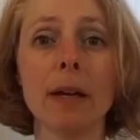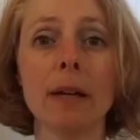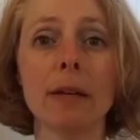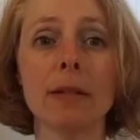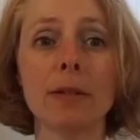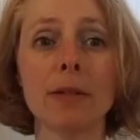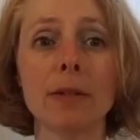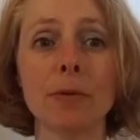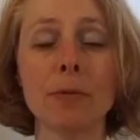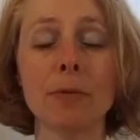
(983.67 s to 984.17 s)

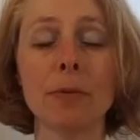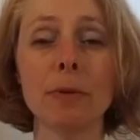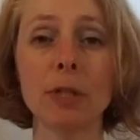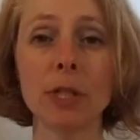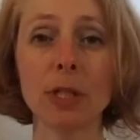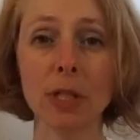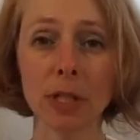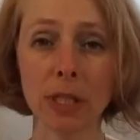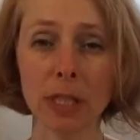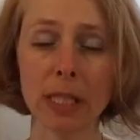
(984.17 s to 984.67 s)
So
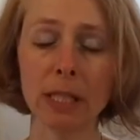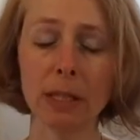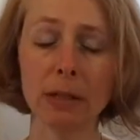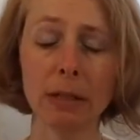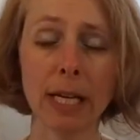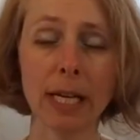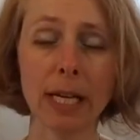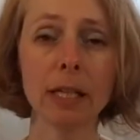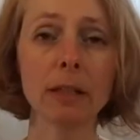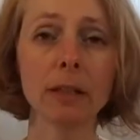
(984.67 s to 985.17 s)
just
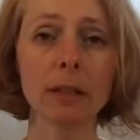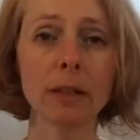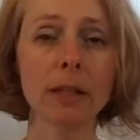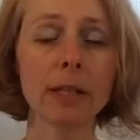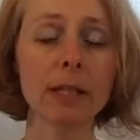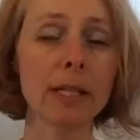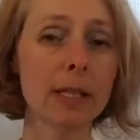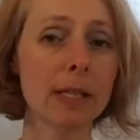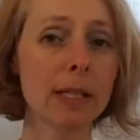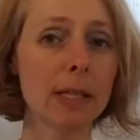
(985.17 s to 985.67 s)
take a look
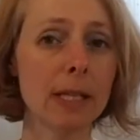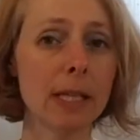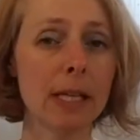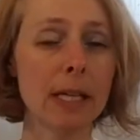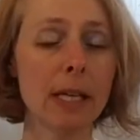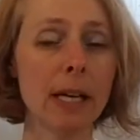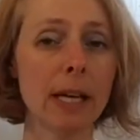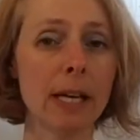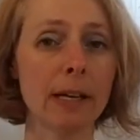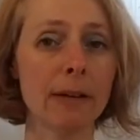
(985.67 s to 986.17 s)
to
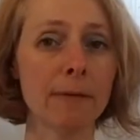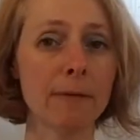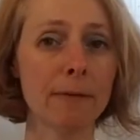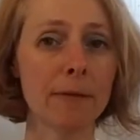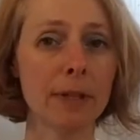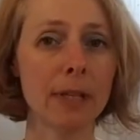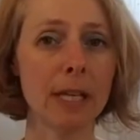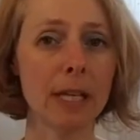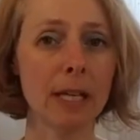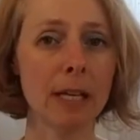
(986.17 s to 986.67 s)
see if
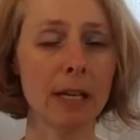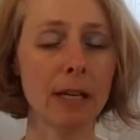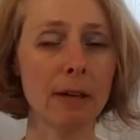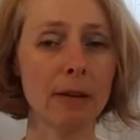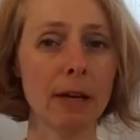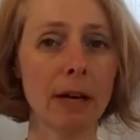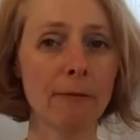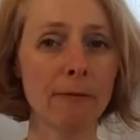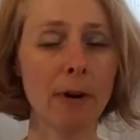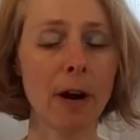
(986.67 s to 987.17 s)
the
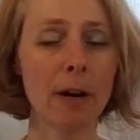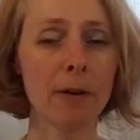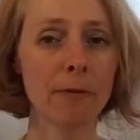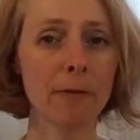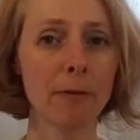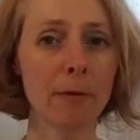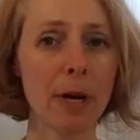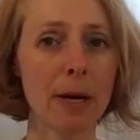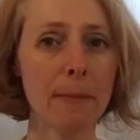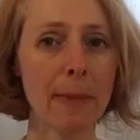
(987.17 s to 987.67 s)
far
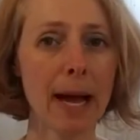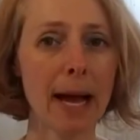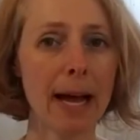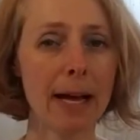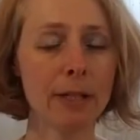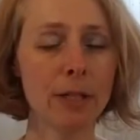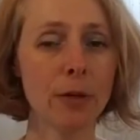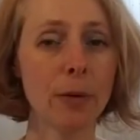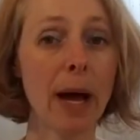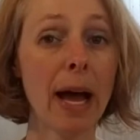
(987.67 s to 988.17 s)
infrared
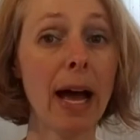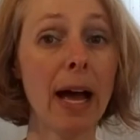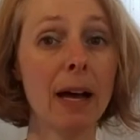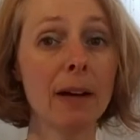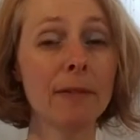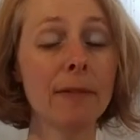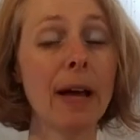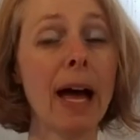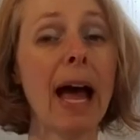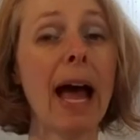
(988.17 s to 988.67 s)
pad you have
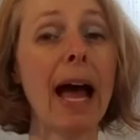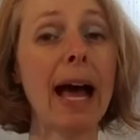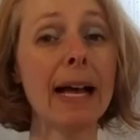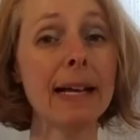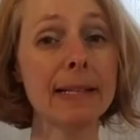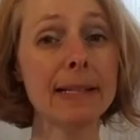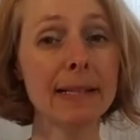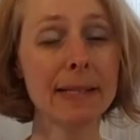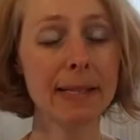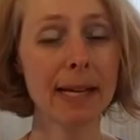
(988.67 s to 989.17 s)

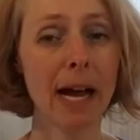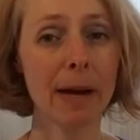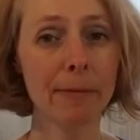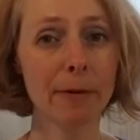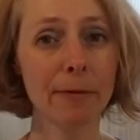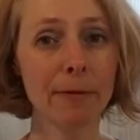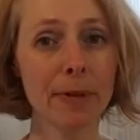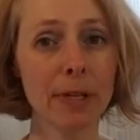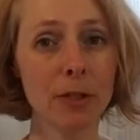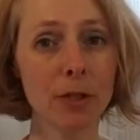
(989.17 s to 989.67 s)
has a timer
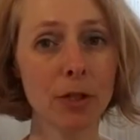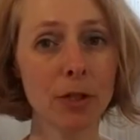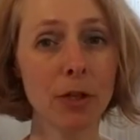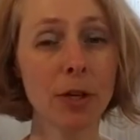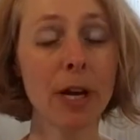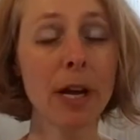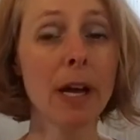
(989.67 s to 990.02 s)
feature.